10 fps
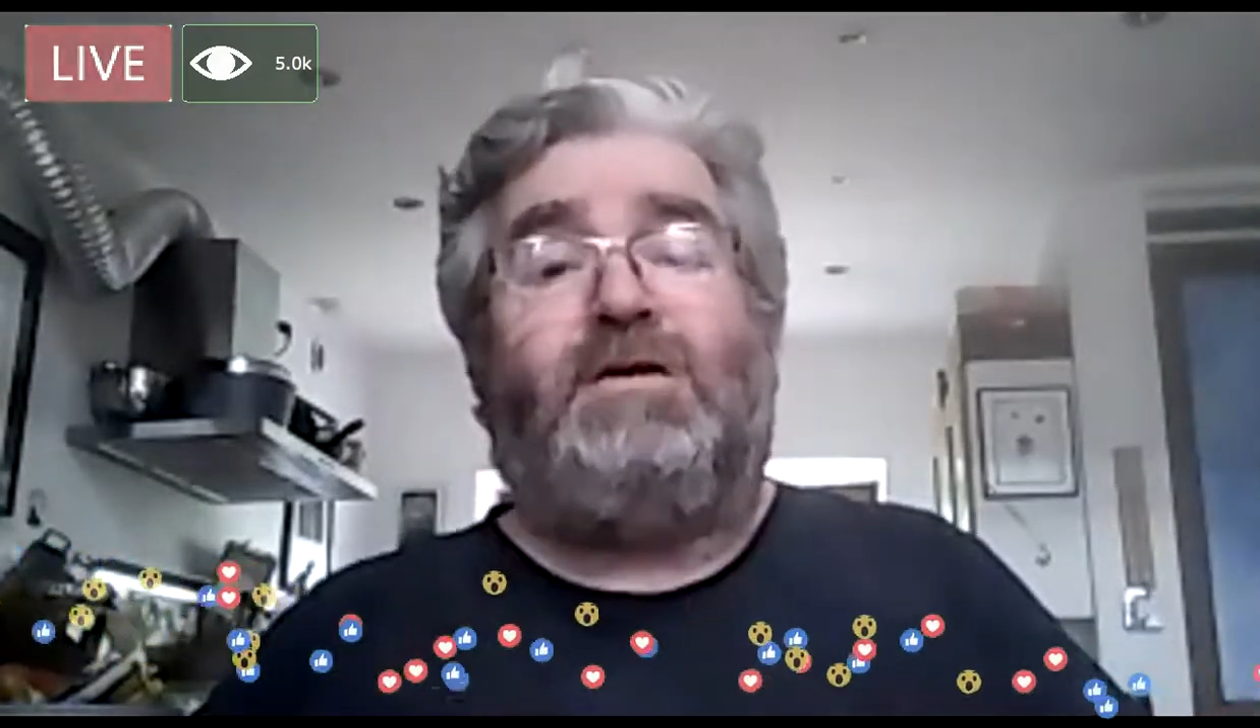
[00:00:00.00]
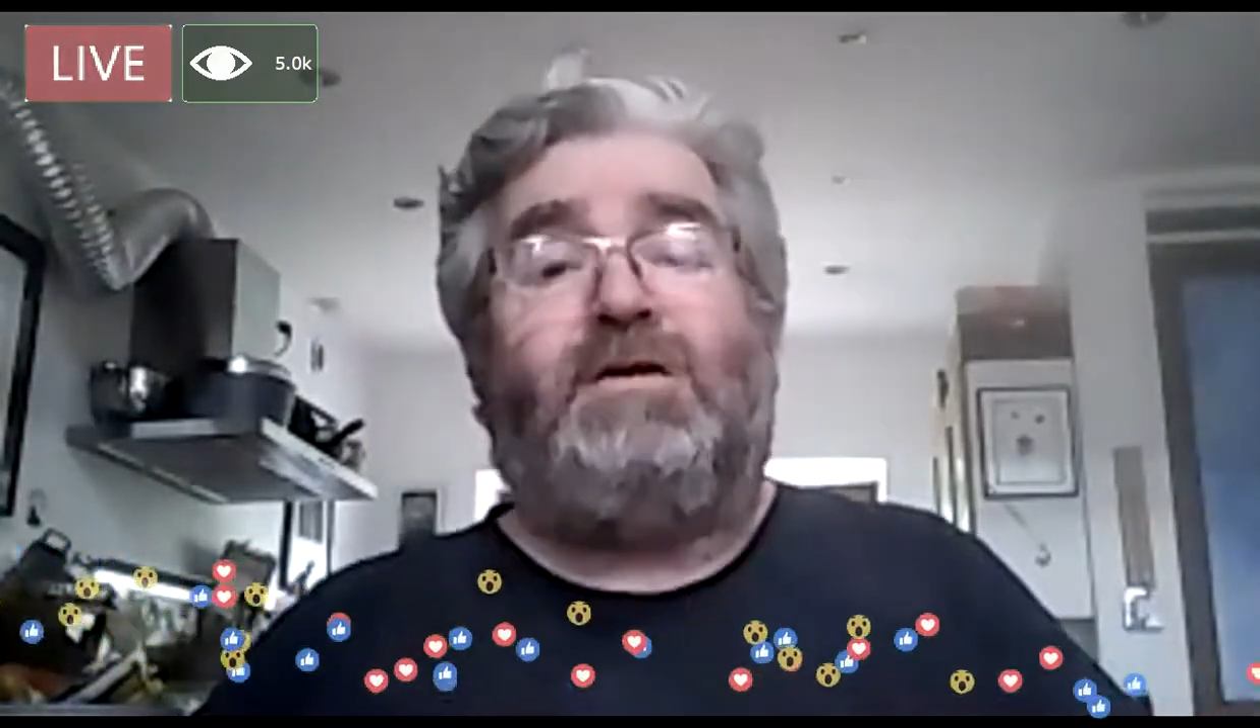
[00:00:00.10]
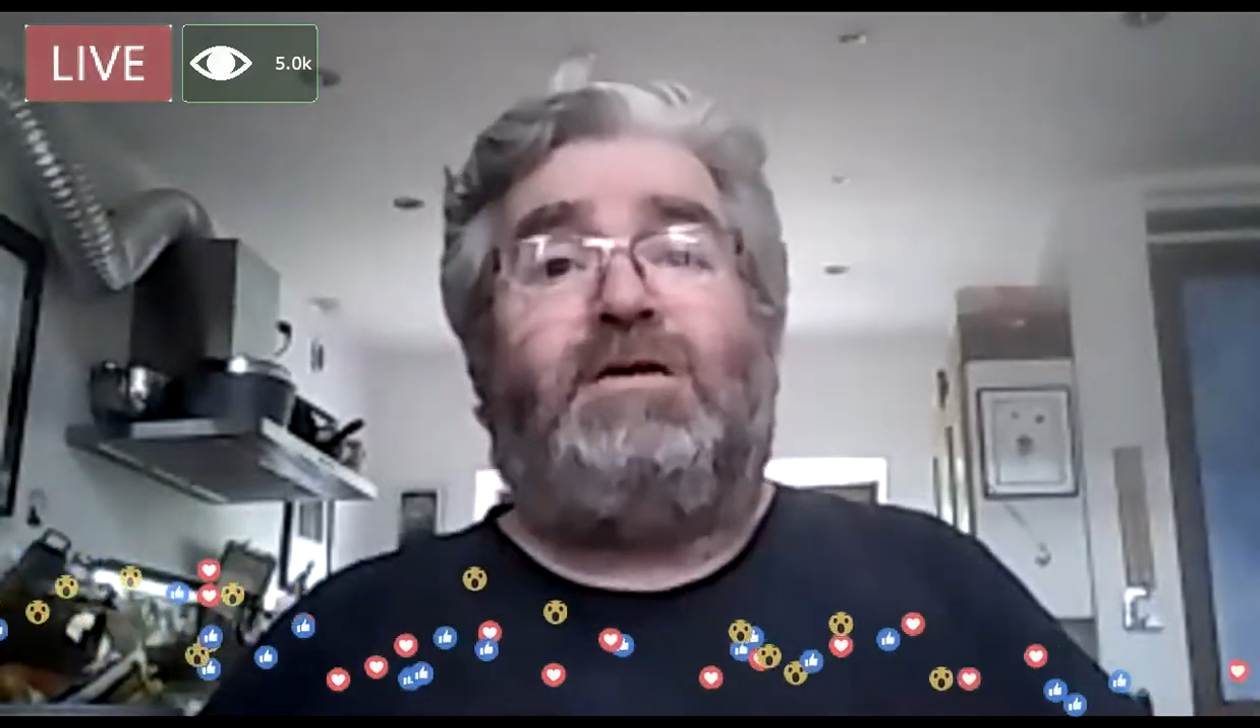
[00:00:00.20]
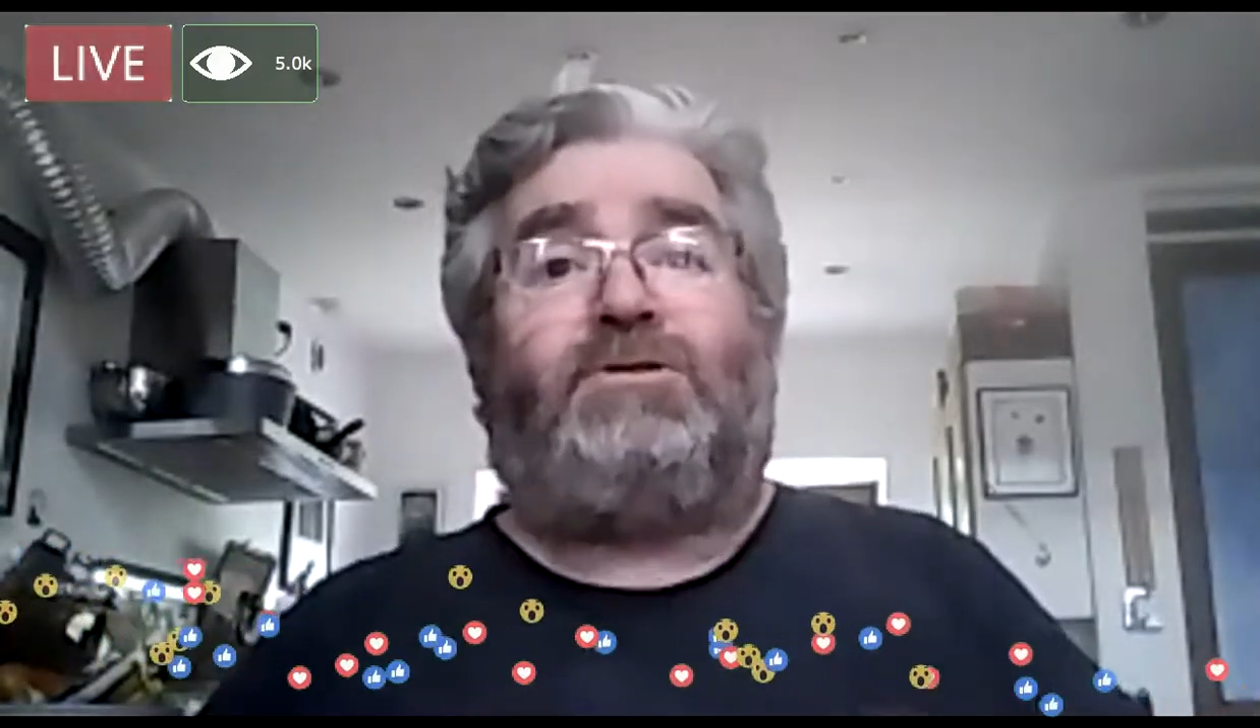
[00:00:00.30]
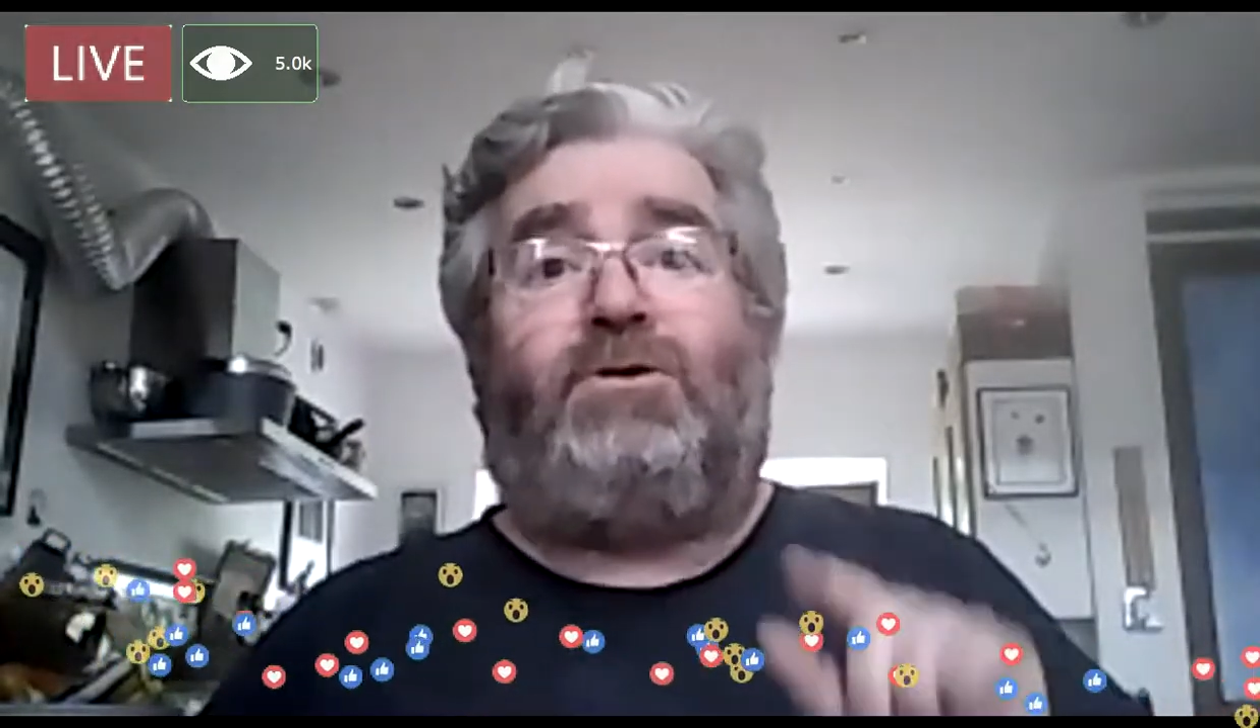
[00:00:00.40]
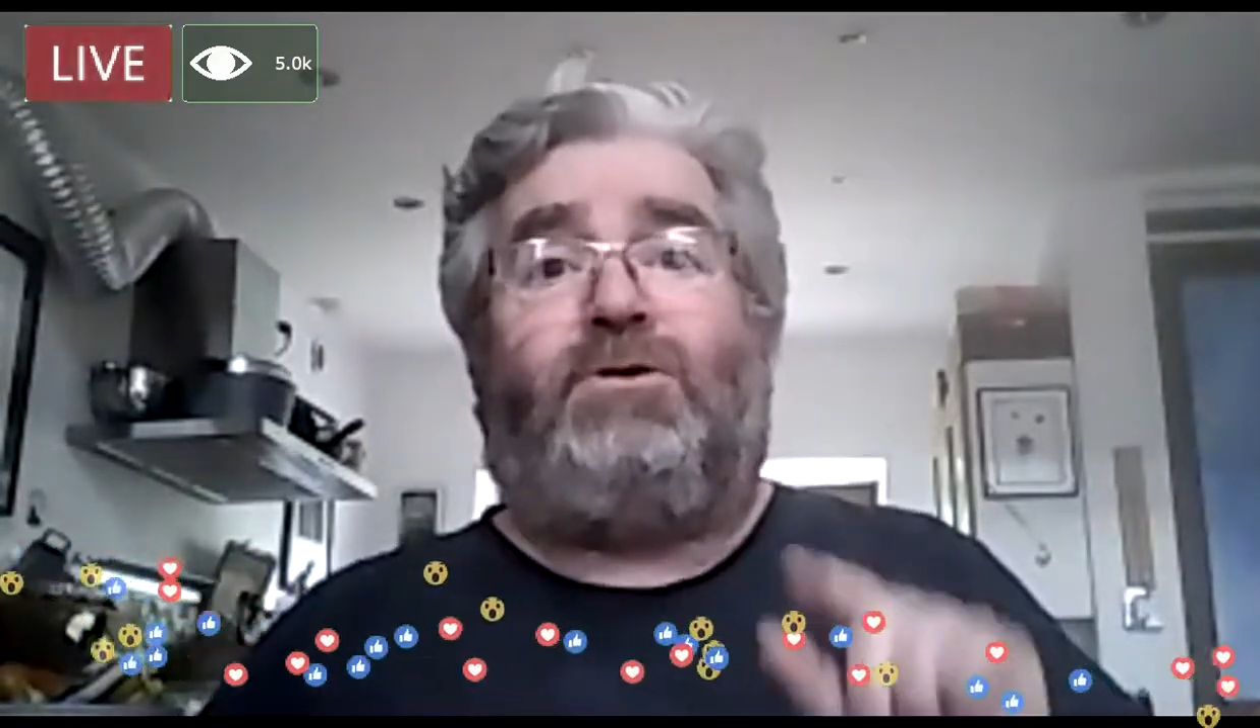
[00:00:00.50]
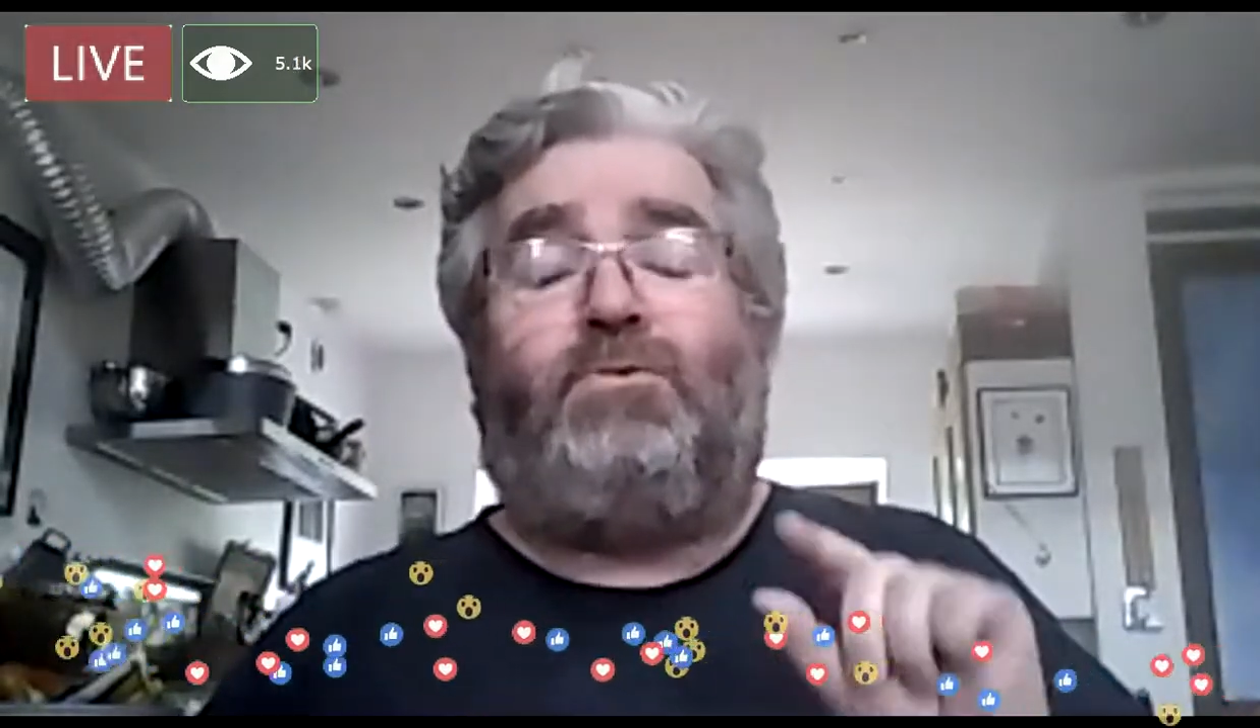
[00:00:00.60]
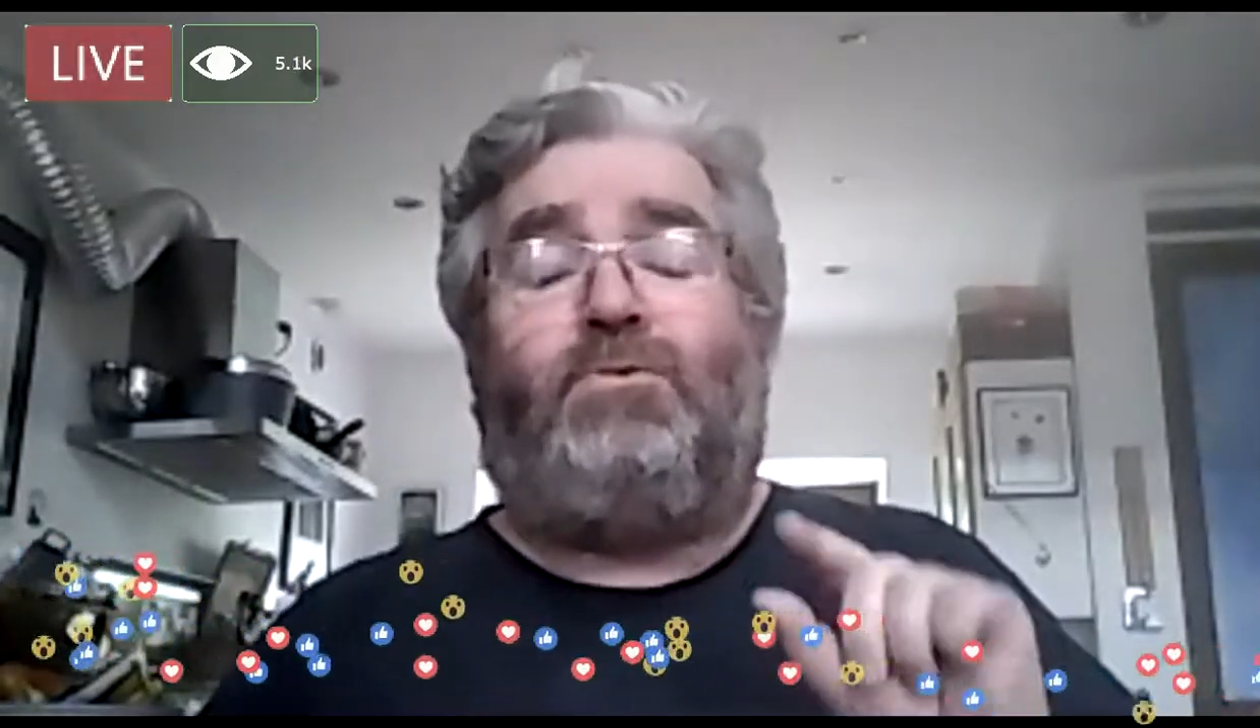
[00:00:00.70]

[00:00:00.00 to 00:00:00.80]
So you will